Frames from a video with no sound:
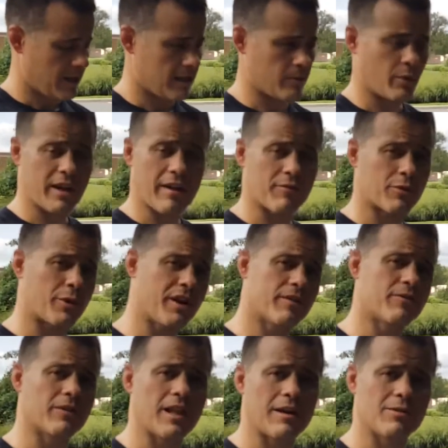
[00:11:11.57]
we have 3
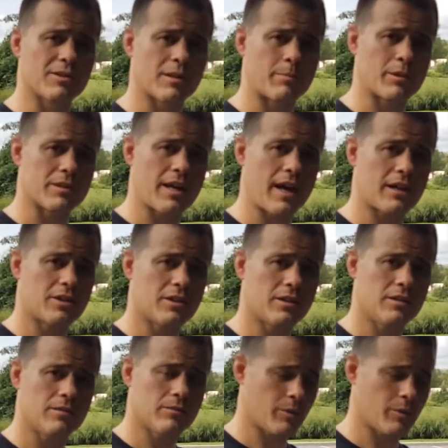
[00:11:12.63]
different levels of protection.